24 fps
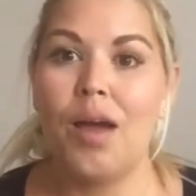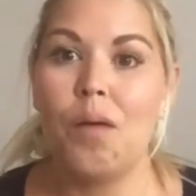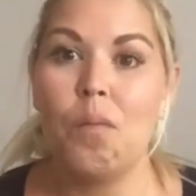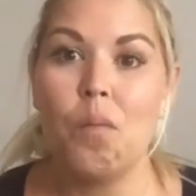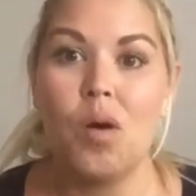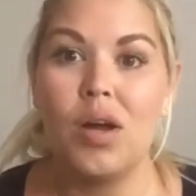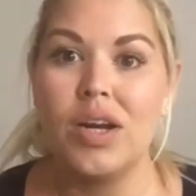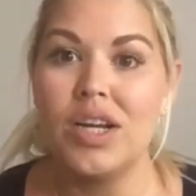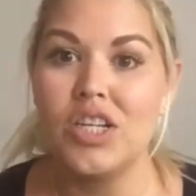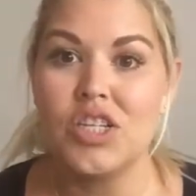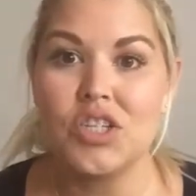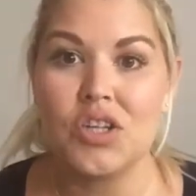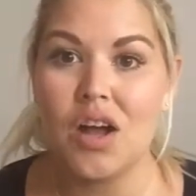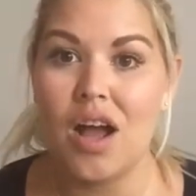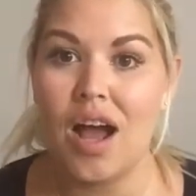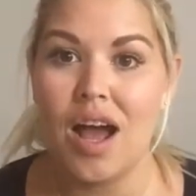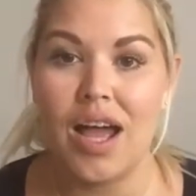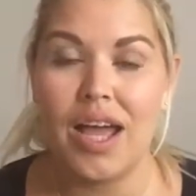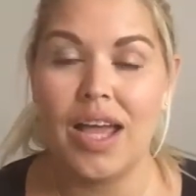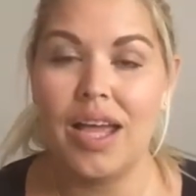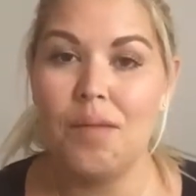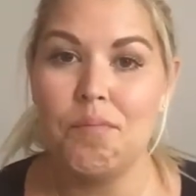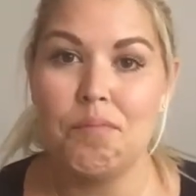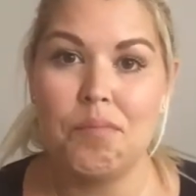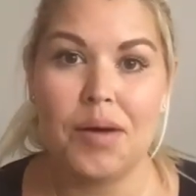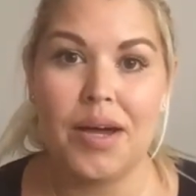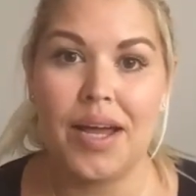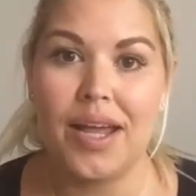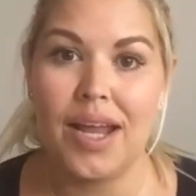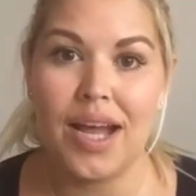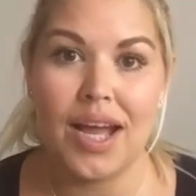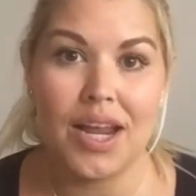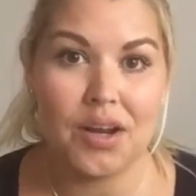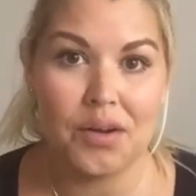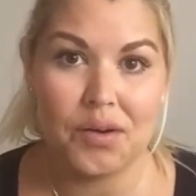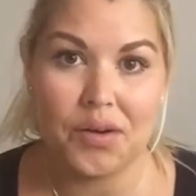I want to try, but
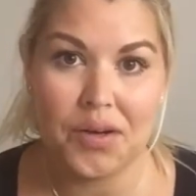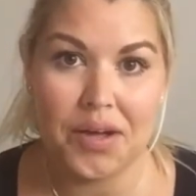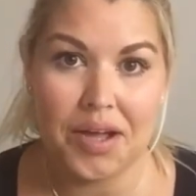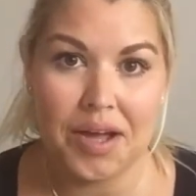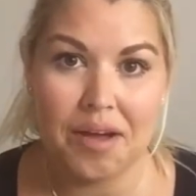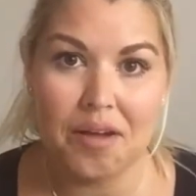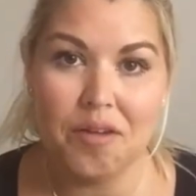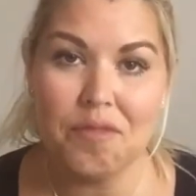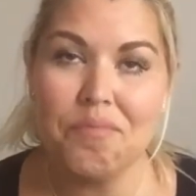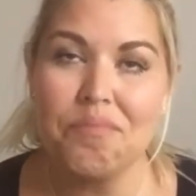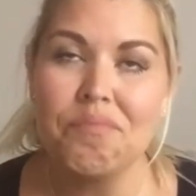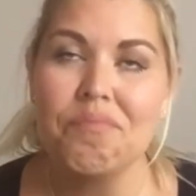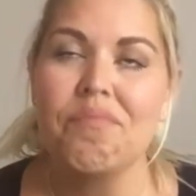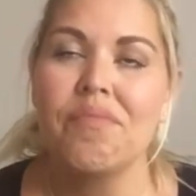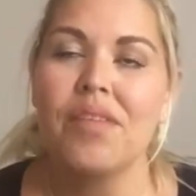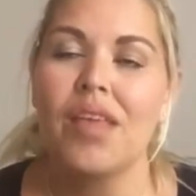I don't know how.